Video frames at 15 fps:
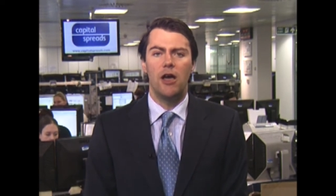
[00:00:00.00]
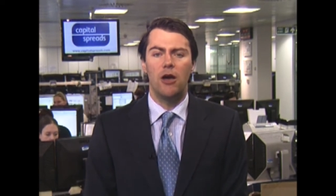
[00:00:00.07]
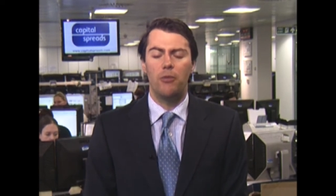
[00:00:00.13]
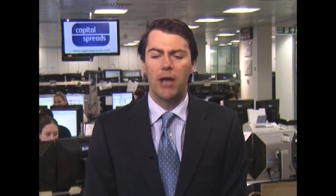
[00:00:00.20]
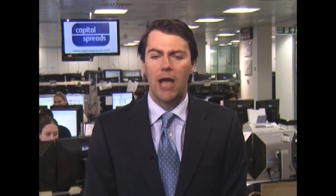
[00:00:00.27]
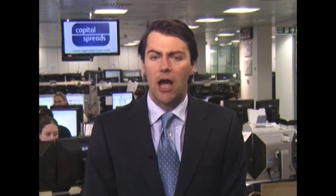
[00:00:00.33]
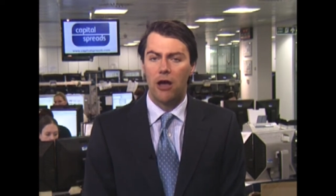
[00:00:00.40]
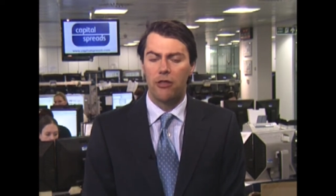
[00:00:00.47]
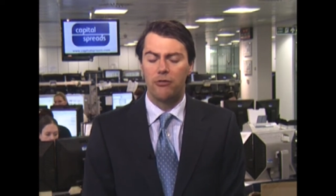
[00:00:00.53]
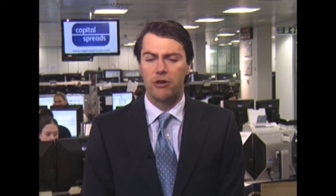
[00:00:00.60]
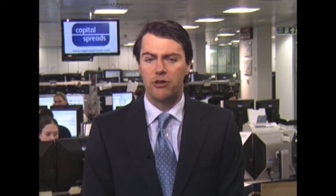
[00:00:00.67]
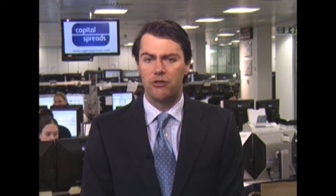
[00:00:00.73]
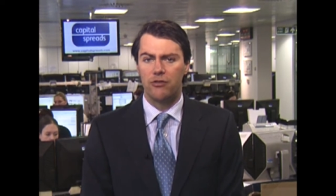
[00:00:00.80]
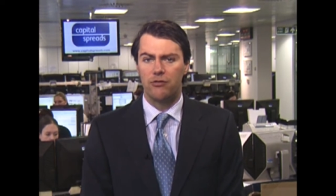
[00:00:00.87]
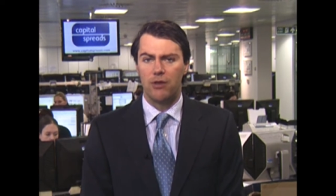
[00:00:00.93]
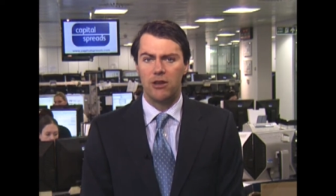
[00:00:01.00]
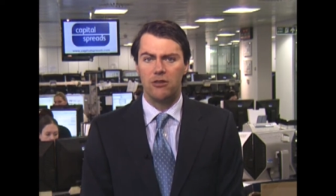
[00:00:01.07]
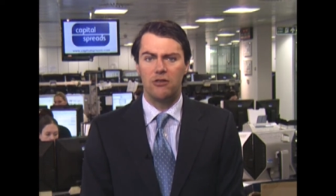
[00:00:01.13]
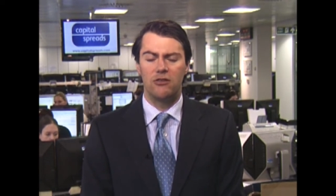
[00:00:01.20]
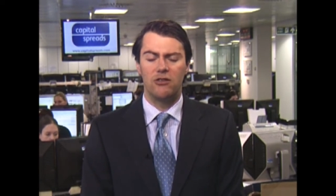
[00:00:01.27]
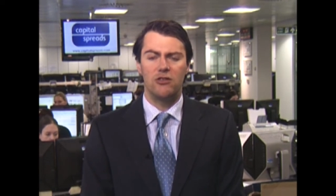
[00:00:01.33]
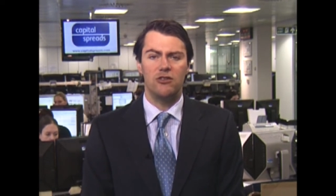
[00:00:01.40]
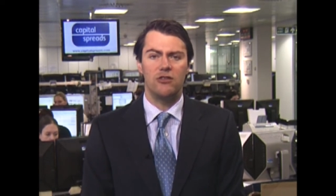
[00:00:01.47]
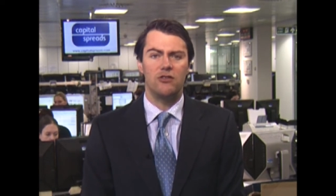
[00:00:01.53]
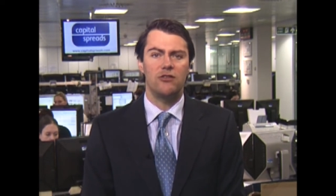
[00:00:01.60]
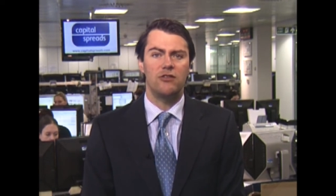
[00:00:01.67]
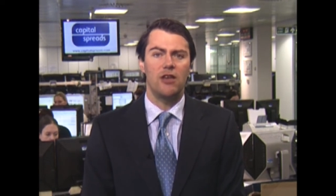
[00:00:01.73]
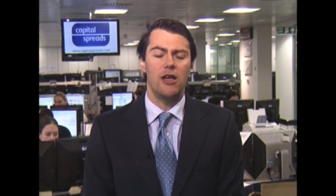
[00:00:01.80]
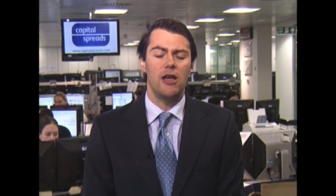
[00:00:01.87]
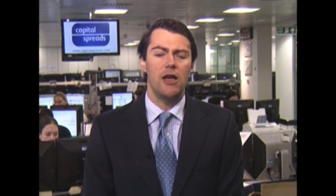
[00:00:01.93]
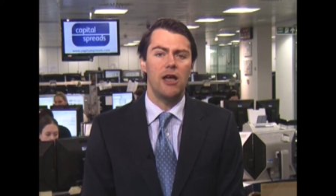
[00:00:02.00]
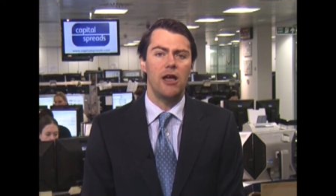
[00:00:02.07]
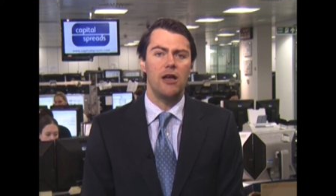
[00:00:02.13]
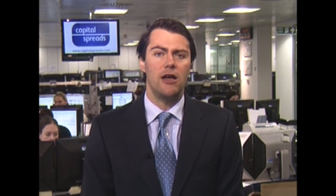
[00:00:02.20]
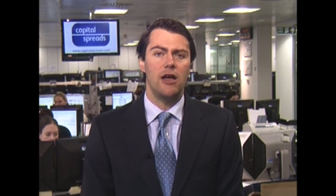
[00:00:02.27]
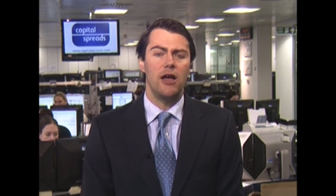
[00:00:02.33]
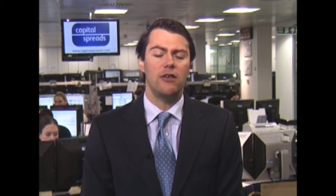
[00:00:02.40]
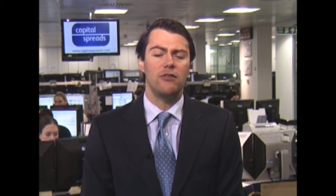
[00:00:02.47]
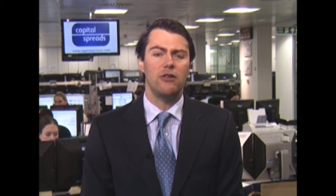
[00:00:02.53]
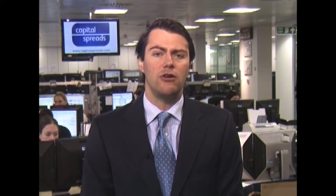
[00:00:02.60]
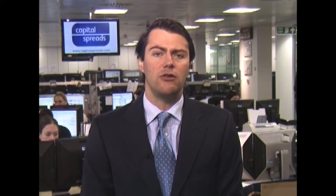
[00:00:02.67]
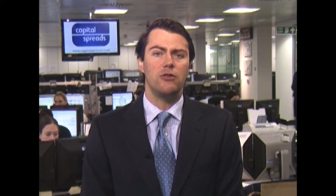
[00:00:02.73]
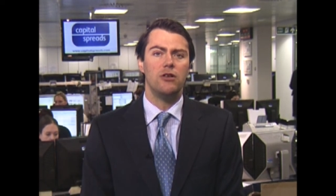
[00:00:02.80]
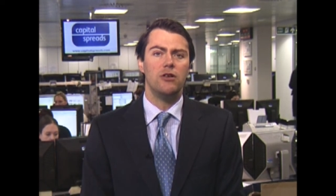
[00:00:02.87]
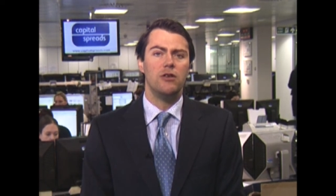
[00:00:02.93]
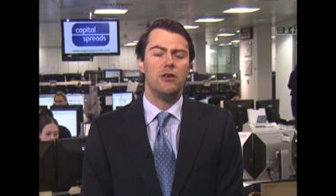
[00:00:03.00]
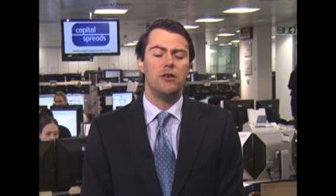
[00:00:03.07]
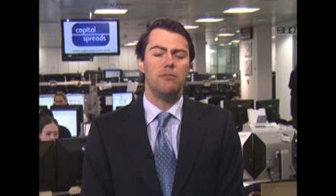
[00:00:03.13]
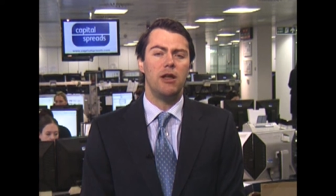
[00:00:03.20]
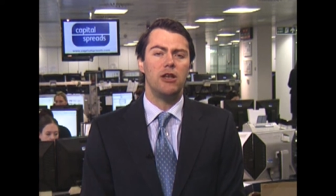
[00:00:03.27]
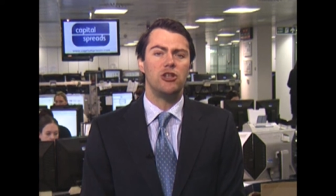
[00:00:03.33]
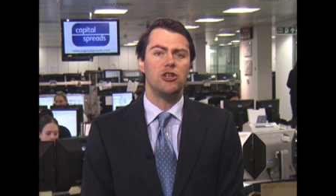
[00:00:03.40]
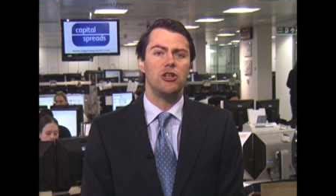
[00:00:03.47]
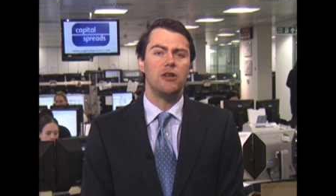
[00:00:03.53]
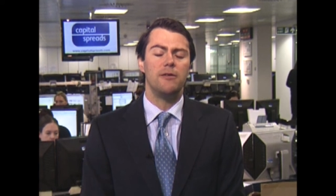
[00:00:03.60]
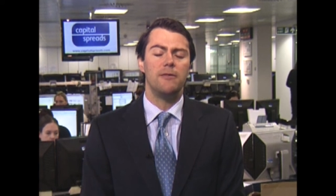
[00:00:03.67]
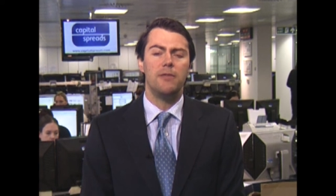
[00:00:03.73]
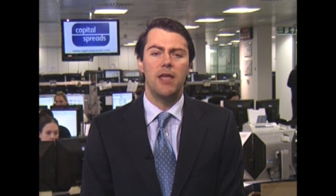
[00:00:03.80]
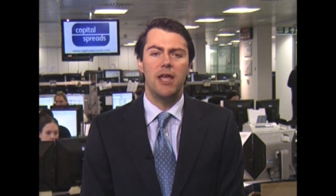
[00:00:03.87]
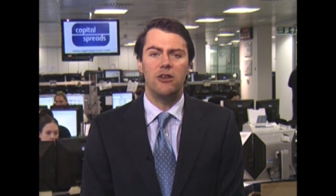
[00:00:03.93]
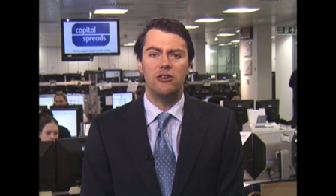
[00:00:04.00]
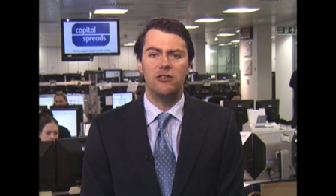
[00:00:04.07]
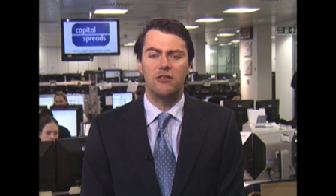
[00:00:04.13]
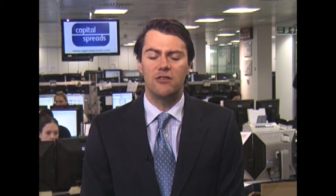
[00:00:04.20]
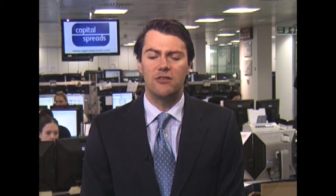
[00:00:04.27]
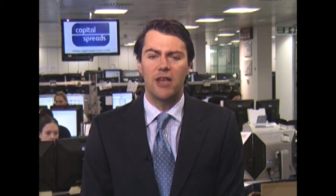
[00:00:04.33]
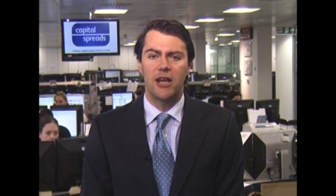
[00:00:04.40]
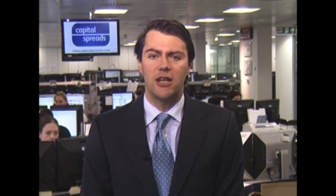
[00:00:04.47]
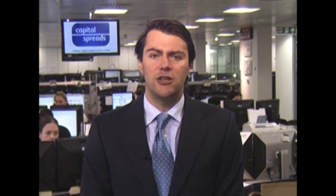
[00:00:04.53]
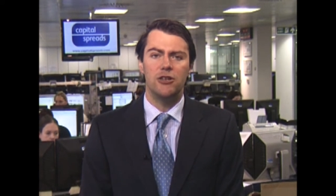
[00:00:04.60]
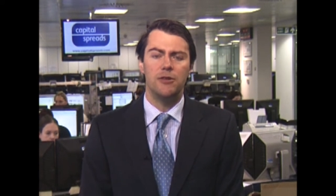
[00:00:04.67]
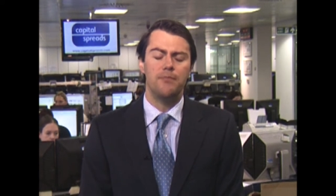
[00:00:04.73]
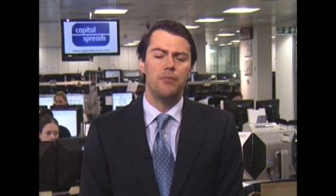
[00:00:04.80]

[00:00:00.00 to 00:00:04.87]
We get other interest rate decisions, as I'll mention in just a second.